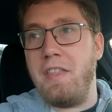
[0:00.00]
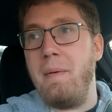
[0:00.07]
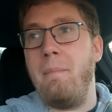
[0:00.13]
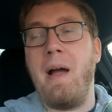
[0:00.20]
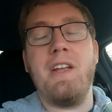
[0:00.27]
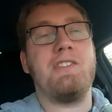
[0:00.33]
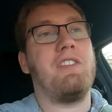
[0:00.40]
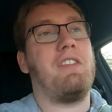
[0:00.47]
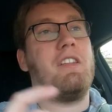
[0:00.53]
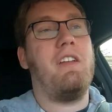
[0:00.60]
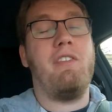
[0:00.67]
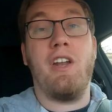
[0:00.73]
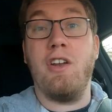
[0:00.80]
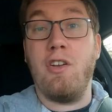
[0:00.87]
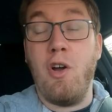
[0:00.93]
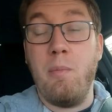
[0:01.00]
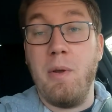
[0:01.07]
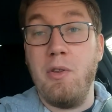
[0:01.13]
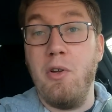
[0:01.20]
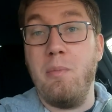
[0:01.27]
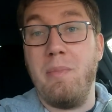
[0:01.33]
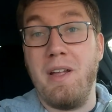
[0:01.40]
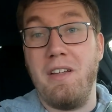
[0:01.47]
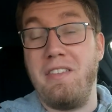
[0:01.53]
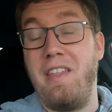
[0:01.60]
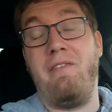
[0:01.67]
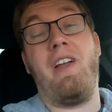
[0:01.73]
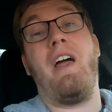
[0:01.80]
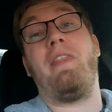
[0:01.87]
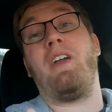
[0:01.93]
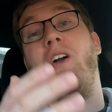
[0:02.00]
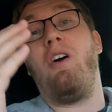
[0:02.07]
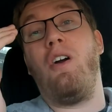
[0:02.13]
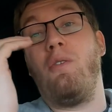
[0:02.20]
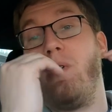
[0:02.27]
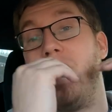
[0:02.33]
they might just leave it in open loop because they've got the car